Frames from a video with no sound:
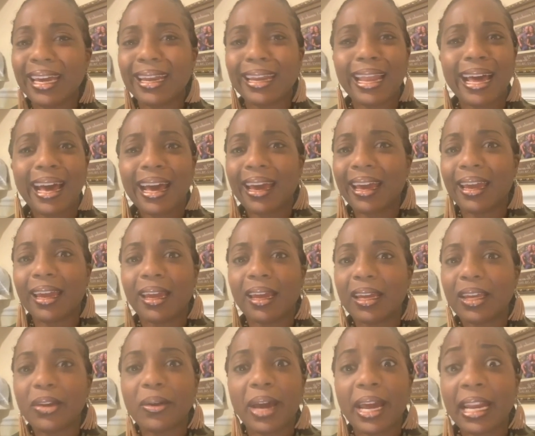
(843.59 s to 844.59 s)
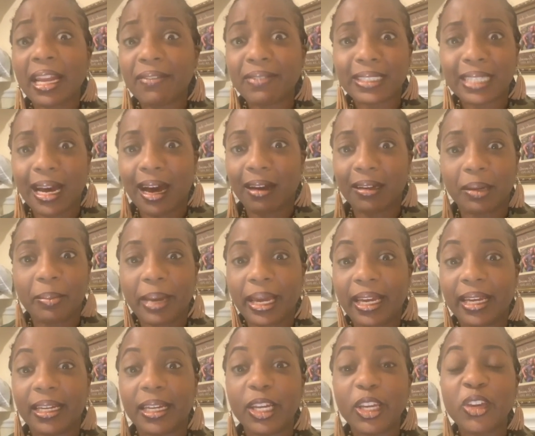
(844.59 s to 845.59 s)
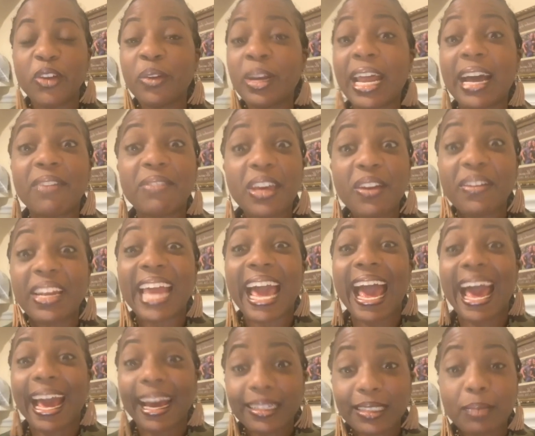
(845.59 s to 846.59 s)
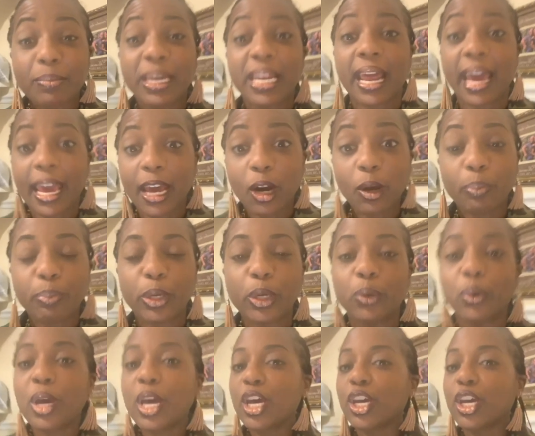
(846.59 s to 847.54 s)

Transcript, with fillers: like you ain't even talked to me you never even asked me to help you